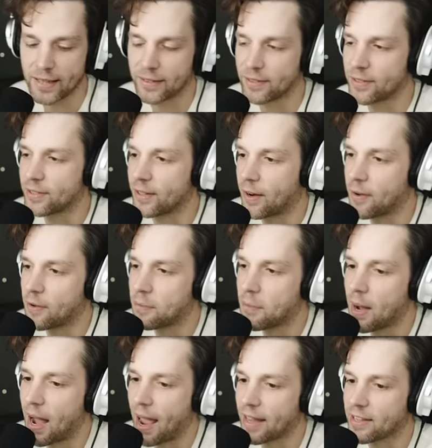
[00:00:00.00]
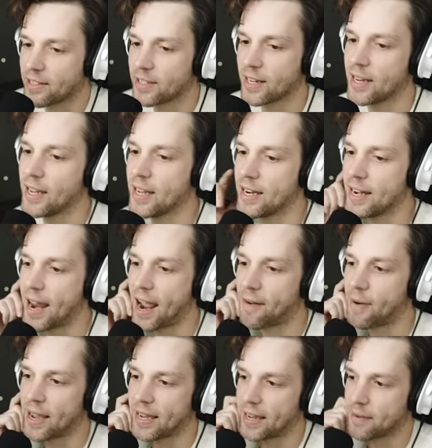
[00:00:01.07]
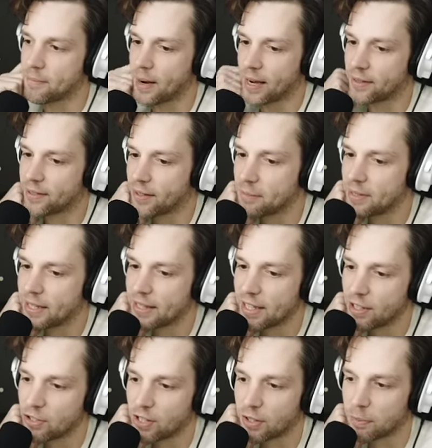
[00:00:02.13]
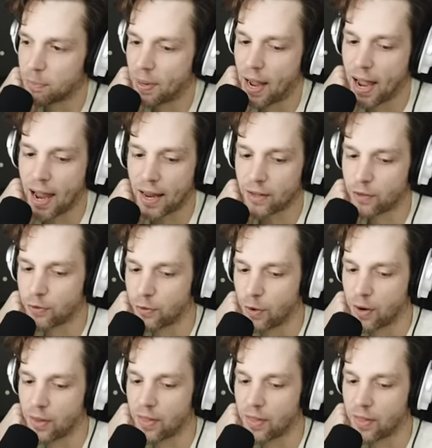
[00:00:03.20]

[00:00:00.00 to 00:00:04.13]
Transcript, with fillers: you so much. Now I can make some delicious pies for